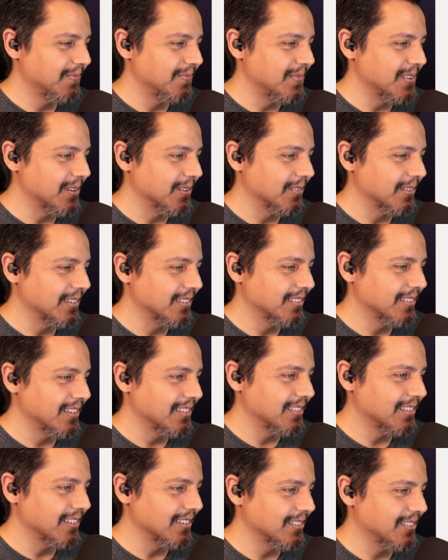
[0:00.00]
No, I
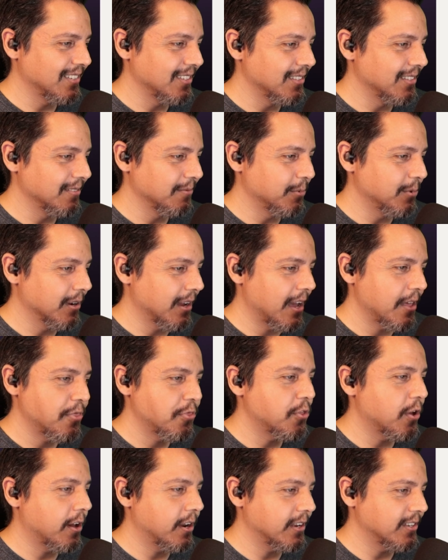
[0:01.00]
didn't see that. I
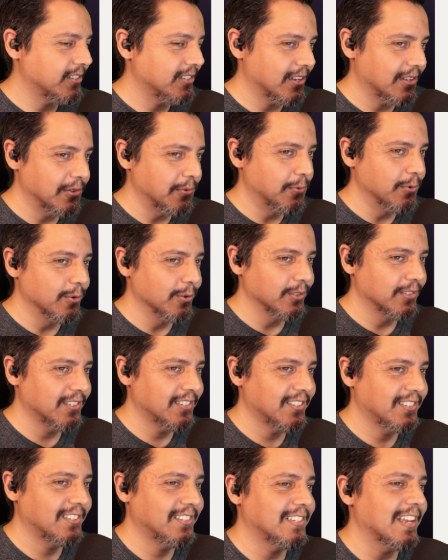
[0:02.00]
thought I saw the word
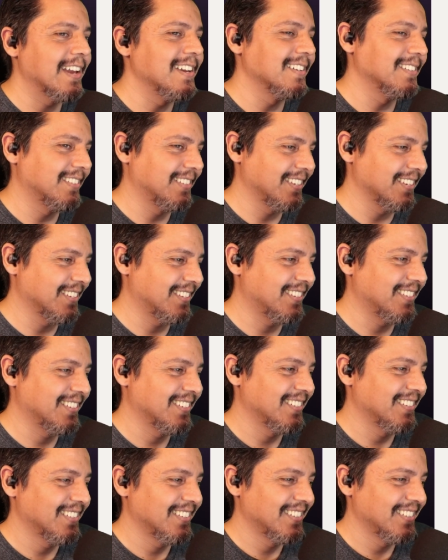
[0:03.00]
scientist.